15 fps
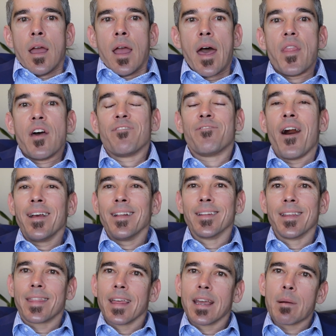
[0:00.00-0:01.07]
And then
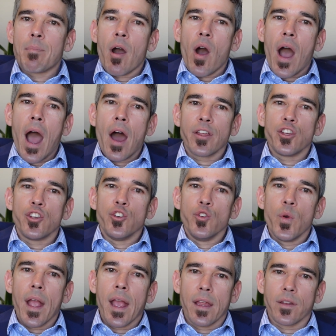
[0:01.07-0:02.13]
finally, think about, how do
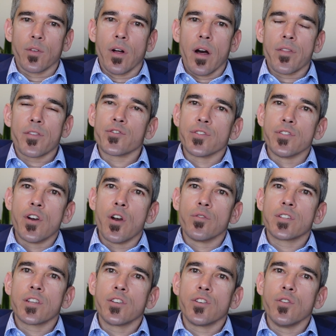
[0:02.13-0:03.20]
you handle others' no
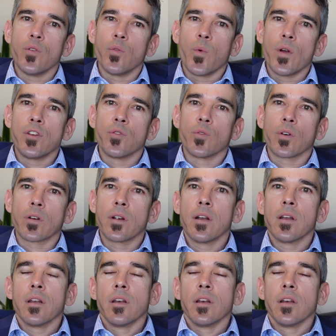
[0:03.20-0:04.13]
to you when you're